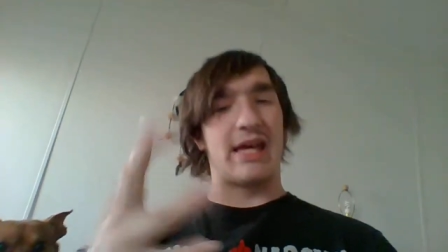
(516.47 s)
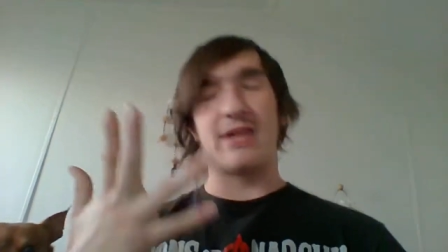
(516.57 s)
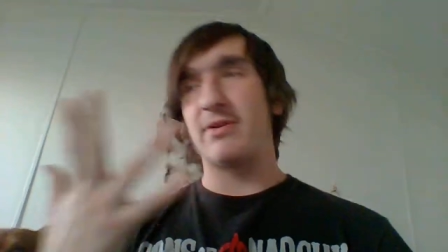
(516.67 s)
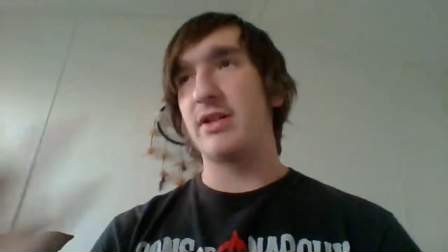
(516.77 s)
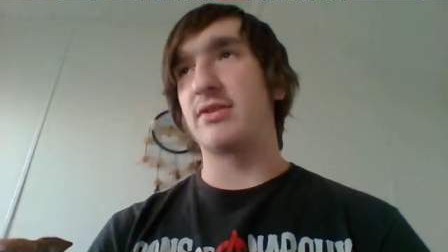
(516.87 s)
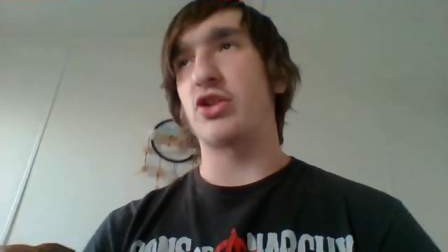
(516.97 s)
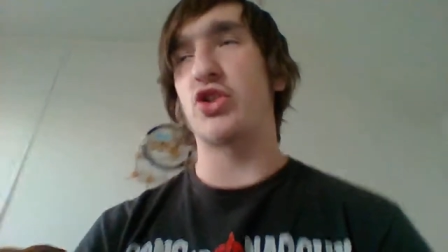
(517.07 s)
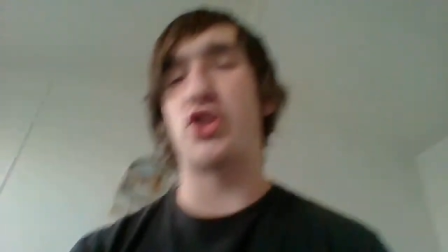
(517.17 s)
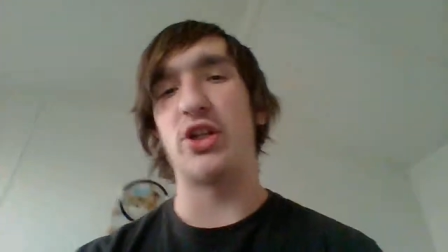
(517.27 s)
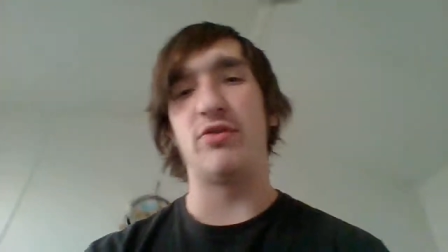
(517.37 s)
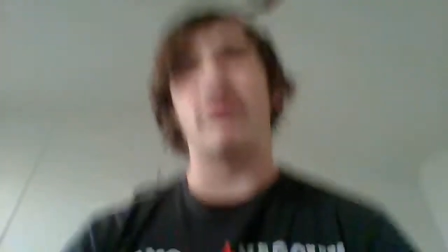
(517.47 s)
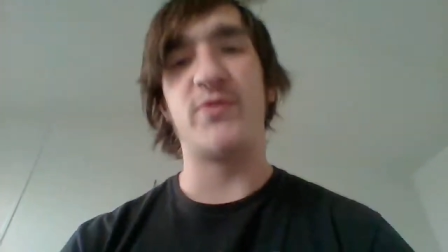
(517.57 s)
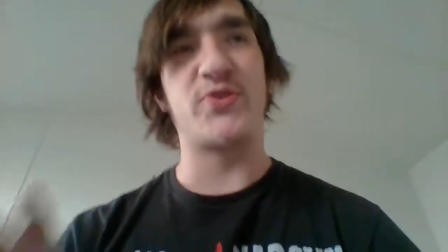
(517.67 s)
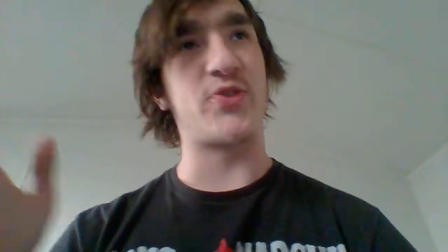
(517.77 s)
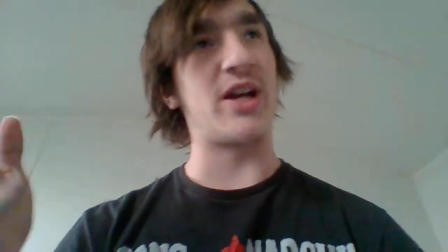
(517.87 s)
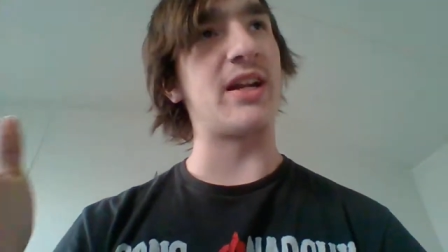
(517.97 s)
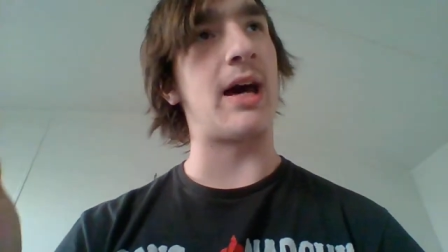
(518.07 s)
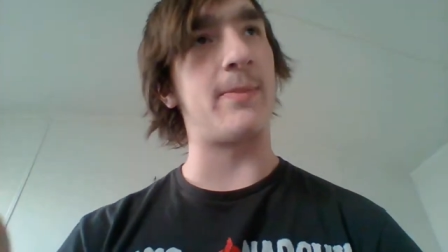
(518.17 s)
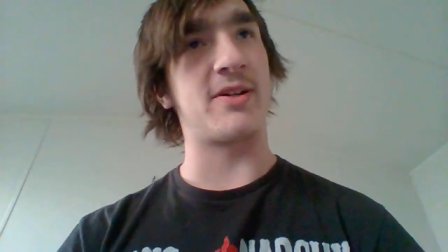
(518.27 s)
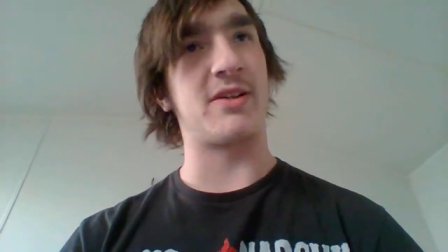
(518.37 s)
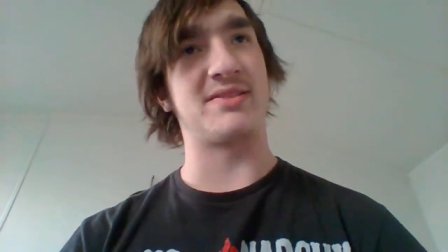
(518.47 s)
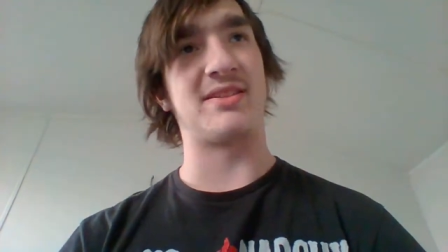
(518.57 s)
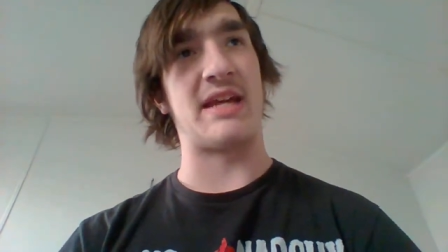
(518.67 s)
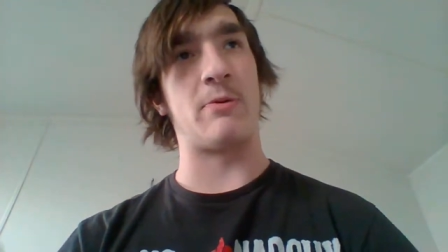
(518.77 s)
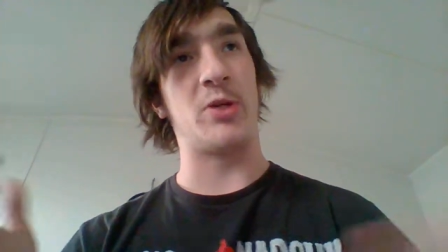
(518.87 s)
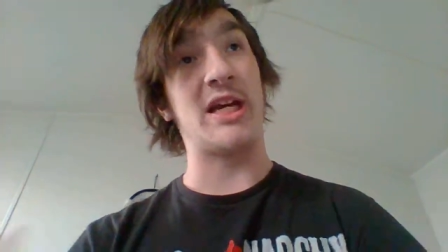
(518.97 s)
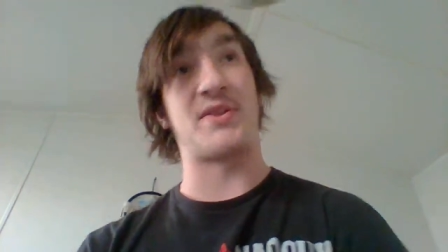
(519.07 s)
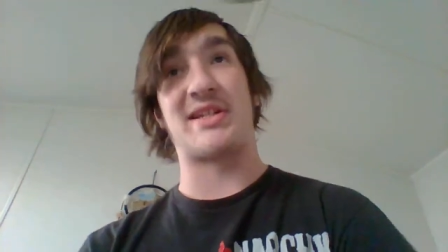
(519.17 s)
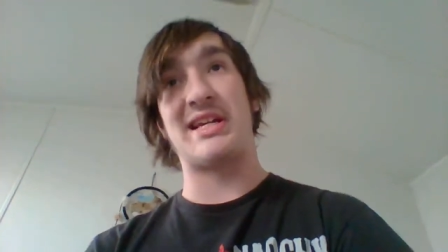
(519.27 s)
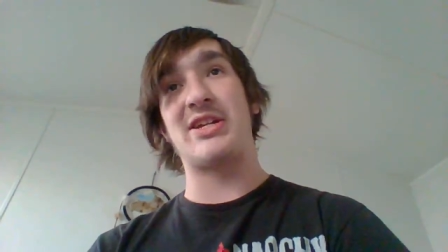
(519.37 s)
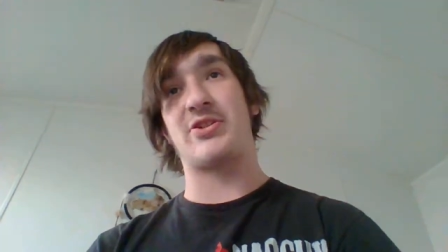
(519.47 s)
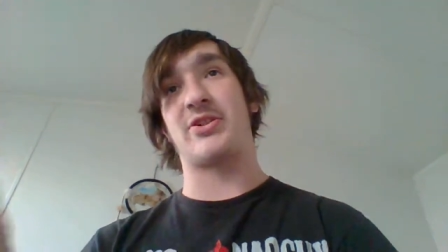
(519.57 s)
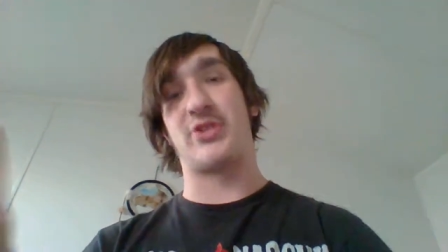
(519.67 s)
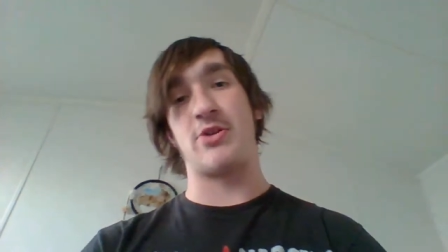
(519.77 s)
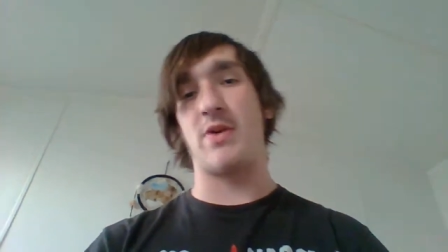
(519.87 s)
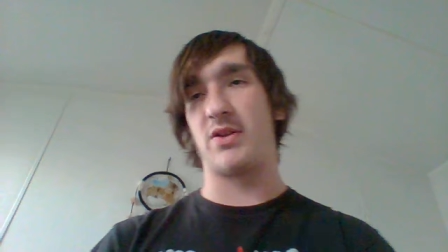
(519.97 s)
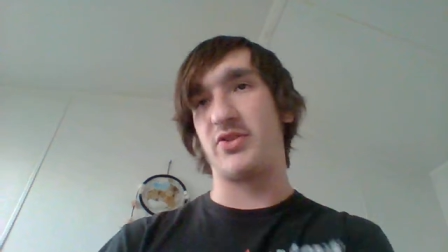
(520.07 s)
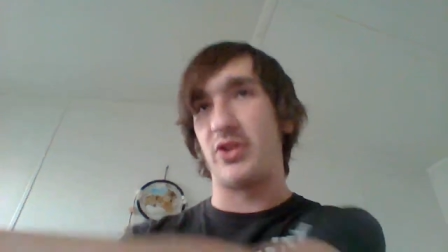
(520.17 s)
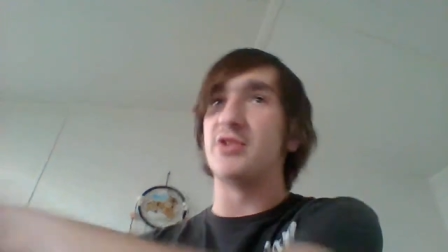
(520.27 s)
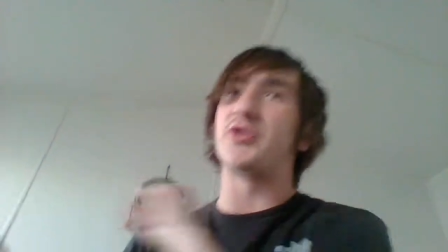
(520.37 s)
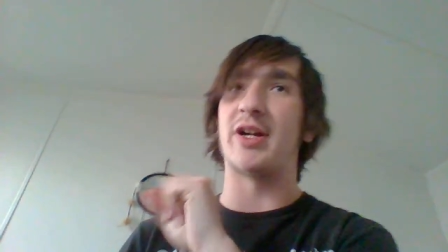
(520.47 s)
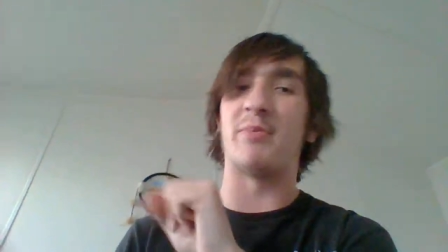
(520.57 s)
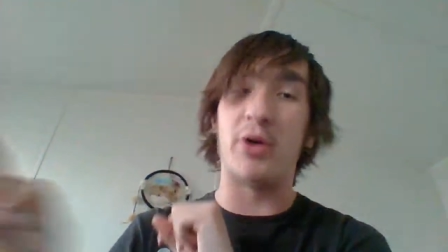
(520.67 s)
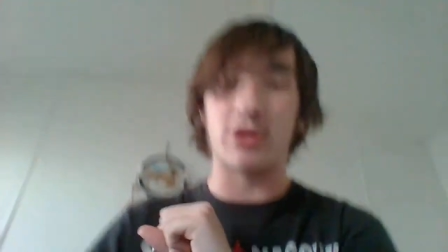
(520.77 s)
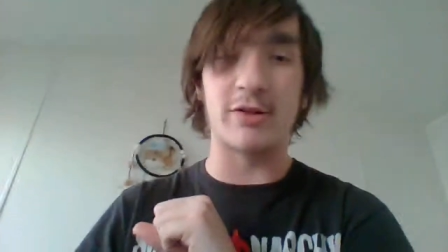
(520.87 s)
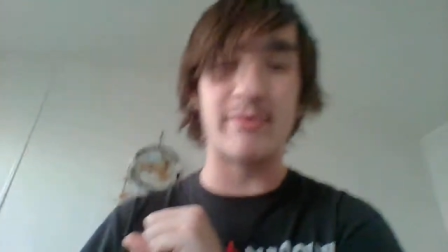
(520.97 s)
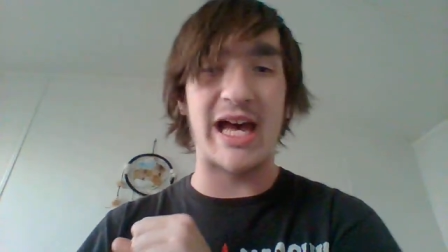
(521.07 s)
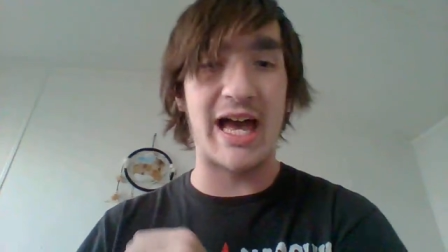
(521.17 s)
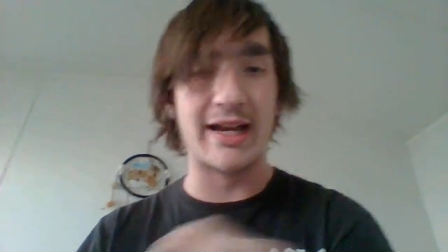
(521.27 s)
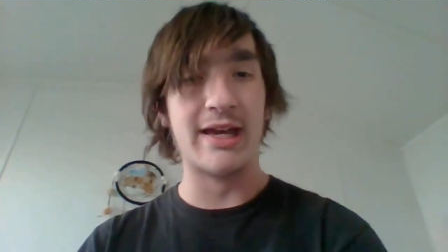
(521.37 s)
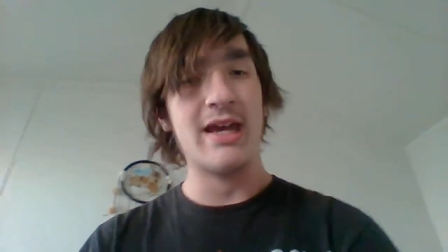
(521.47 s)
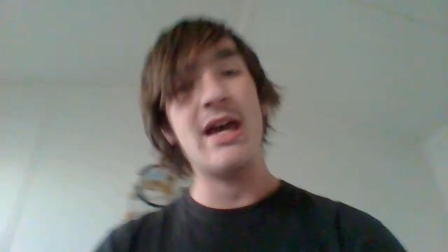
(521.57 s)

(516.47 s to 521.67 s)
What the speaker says: Anyways, she's trying to hop across the table. We got the teacher and two other students trying to pull her back,